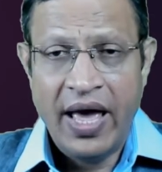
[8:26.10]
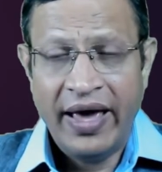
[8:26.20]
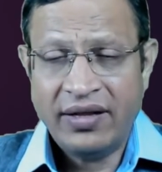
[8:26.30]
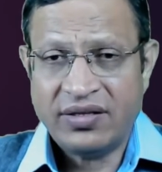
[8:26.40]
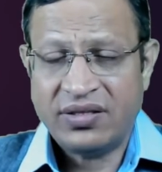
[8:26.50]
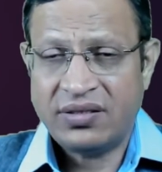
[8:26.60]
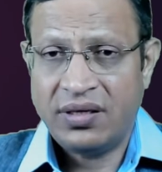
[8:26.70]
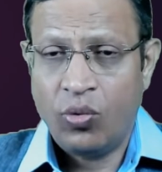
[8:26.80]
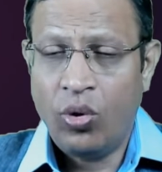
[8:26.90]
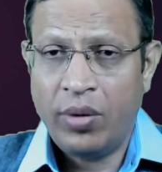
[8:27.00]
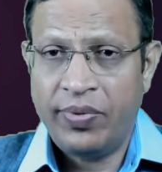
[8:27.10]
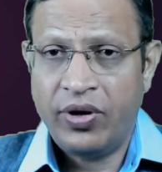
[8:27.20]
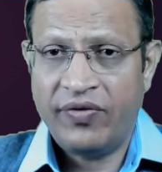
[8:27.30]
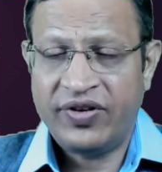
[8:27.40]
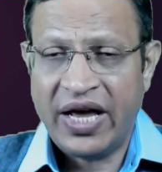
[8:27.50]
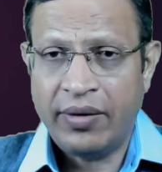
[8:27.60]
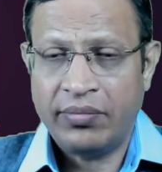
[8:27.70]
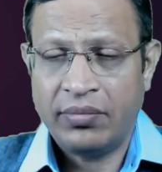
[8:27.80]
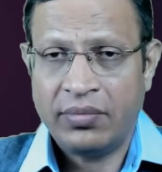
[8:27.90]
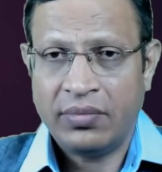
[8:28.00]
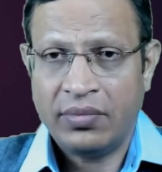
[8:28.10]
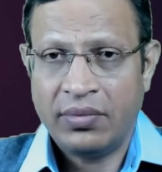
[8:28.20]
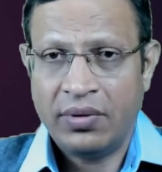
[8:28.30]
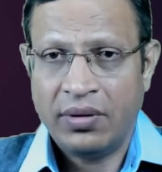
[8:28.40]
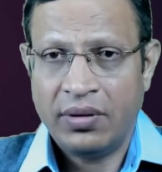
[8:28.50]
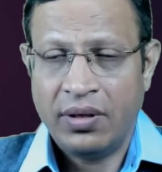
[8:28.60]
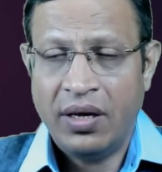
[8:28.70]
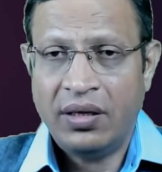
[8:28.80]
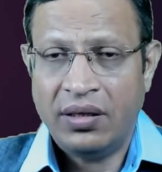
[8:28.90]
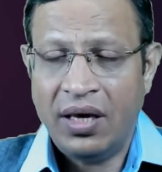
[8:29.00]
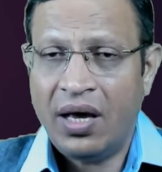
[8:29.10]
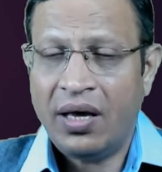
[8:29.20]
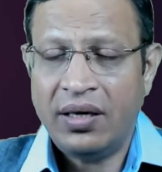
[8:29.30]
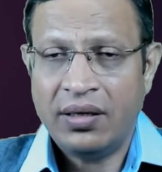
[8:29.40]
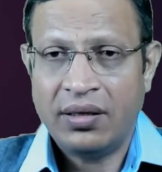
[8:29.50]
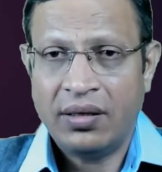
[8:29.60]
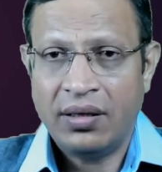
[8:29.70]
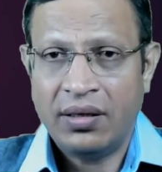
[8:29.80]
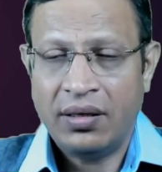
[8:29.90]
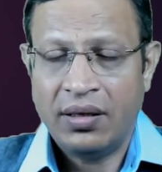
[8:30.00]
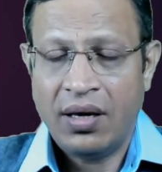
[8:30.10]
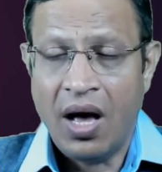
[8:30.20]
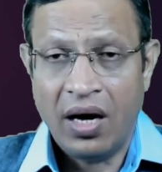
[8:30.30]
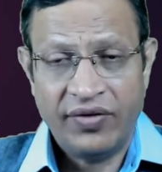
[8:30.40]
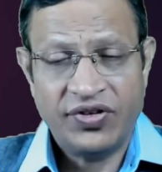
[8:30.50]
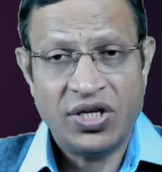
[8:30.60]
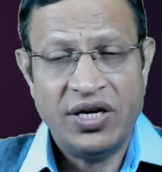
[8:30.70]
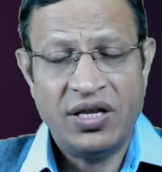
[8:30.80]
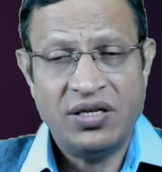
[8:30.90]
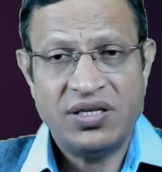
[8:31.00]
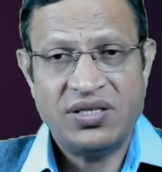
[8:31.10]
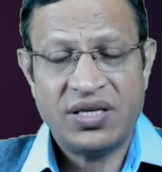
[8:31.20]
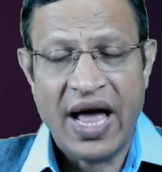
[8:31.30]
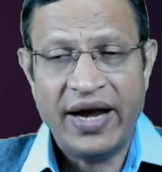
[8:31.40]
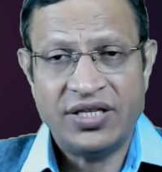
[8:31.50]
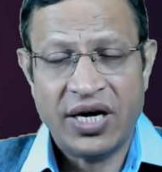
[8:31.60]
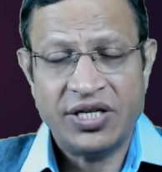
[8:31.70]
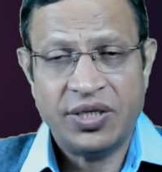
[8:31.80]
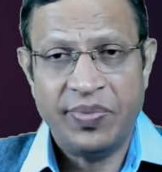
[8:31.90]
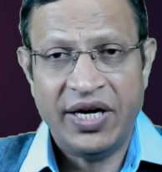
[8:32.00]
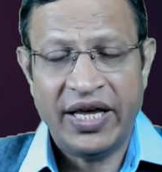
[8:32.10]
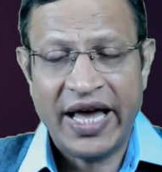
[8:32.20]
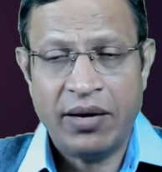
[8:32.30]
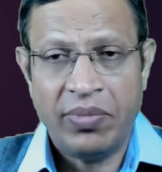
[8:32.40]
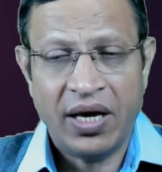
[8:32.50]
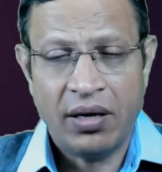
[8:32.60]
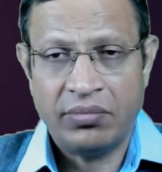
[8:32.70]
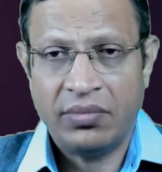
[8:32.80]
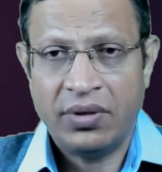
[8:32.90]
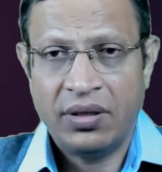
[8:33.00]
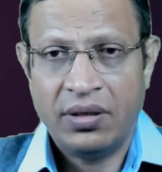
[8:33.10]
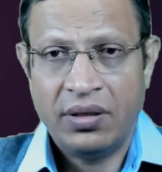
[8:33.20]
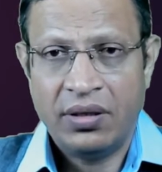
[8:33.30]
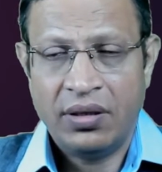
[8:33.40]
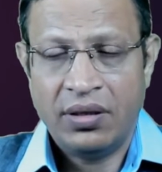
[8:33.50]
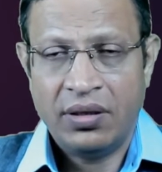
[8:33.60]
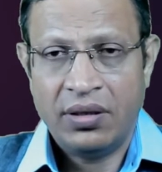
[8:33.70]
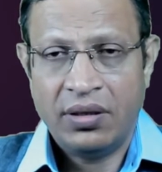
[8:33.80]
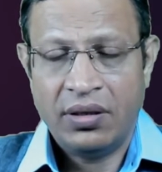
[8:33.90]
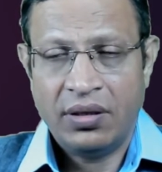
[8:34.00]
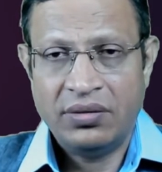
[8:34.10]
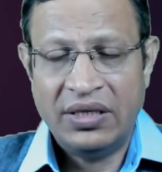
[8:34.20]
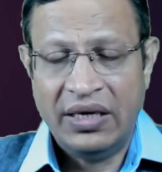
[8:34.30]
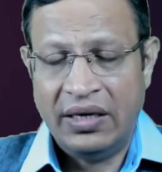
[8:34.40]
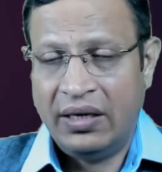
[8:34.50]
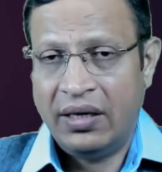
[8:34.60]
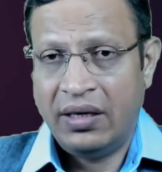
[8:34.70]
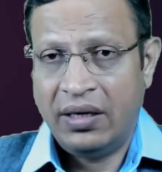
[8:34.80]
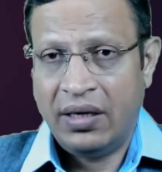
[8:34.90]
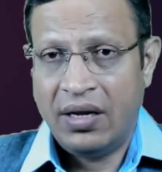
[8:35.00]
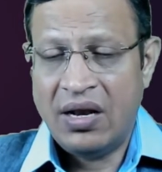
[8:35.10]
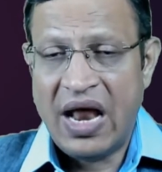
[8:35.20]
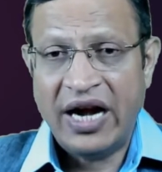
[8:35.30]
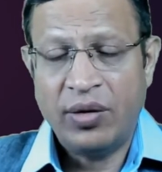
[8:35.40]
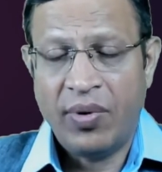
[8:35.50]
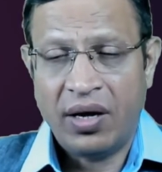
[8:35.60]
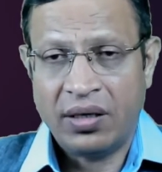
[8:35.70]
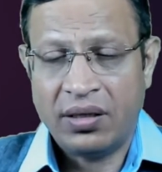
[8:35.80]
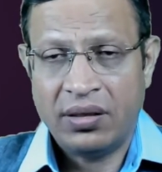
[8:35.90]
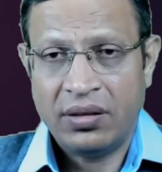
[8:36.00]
Hence, over a period of time, AI, artificial intelligence and chat GPT can become the landmark